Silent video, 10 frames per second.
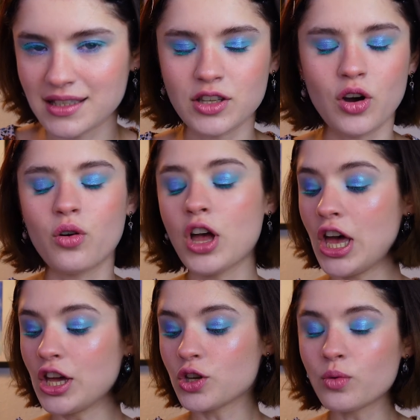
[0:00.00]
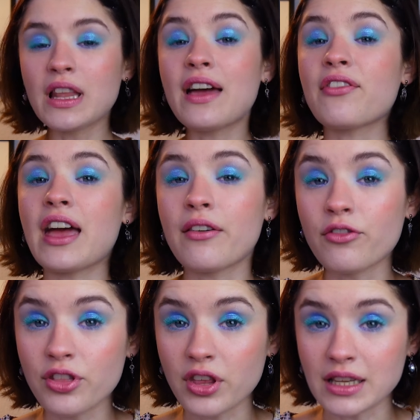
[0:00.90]
So you will have
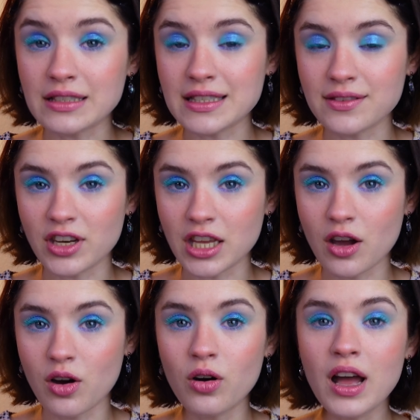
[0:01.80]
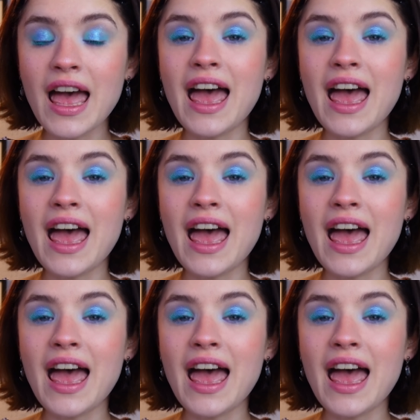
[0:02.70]
everything in this video.